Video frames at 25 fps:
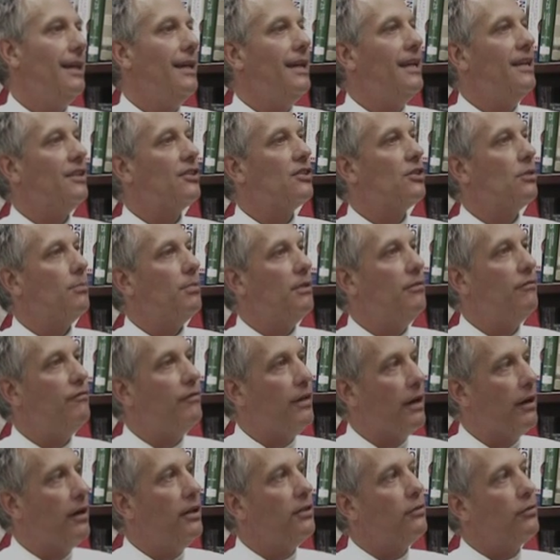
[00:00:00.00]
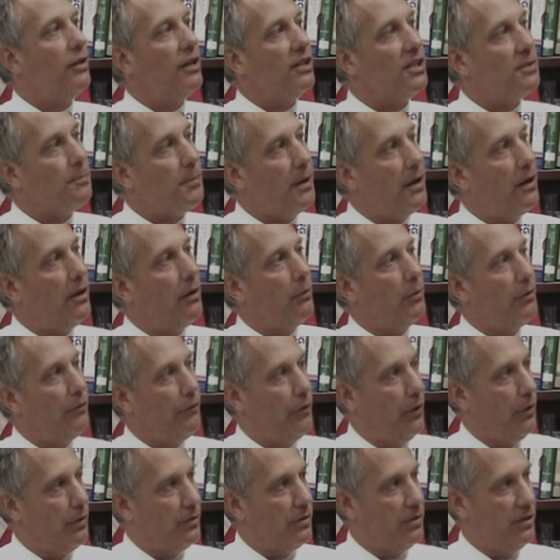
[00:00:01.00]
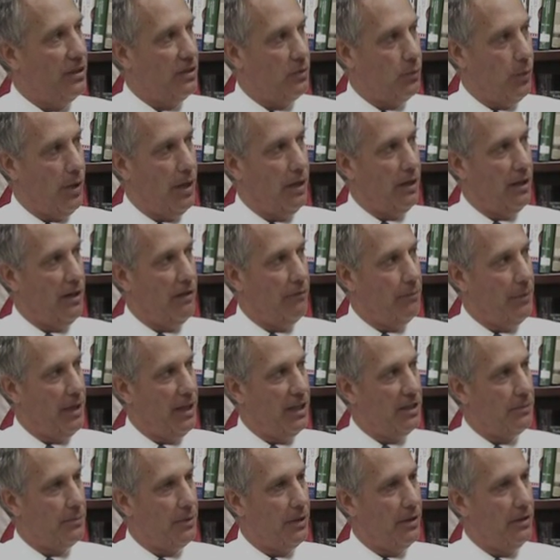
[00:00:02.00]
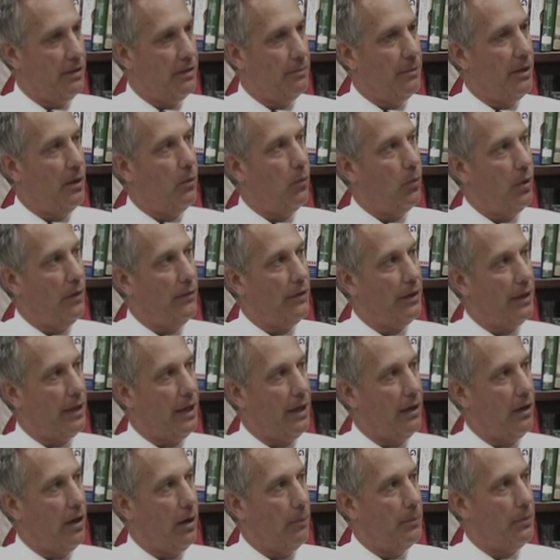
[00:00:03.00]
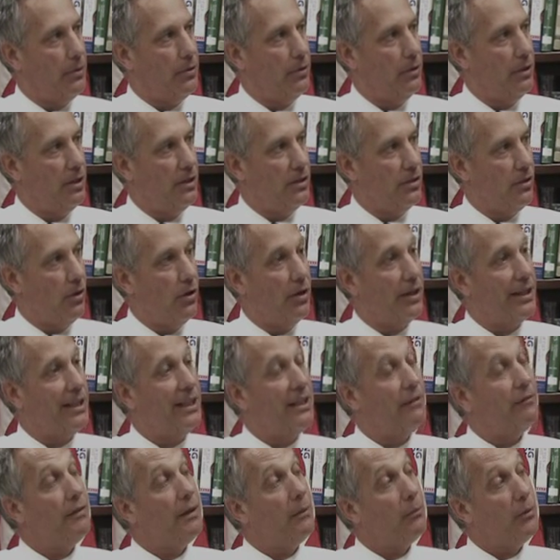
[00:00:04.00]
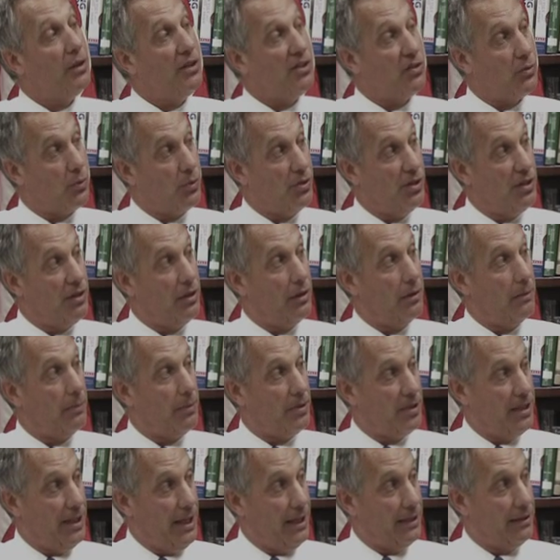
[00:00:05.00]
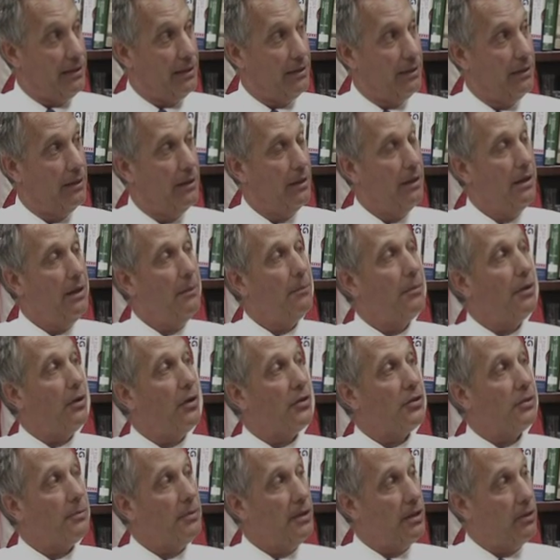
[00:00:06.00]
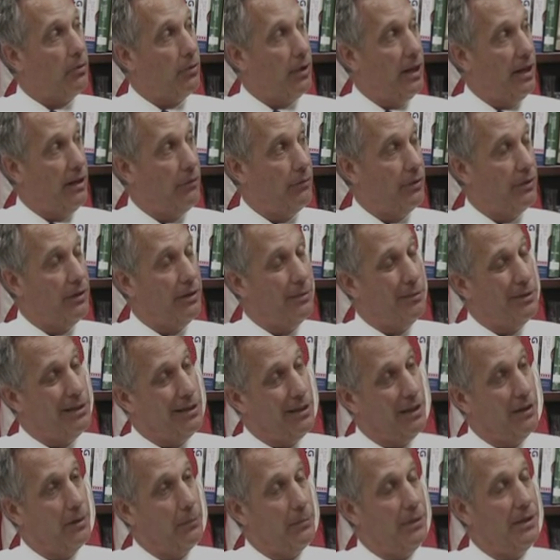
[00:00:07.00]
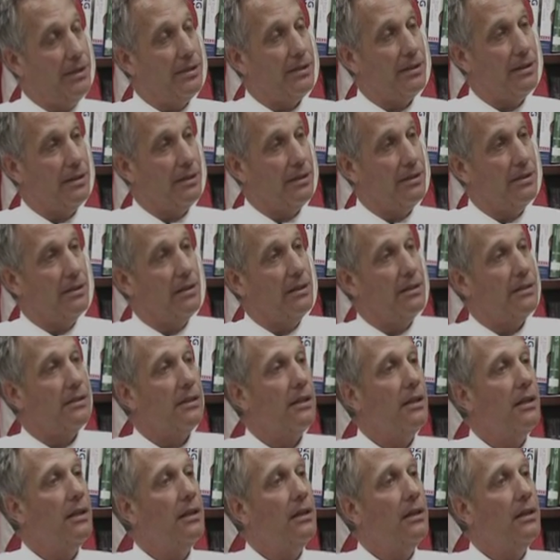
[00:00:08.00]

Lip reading: is to be very transparent with folks in these wildlife management areas about what the kind of opportunities are, to give them resources that are protected, but also be creative with them. And the other piece of this is,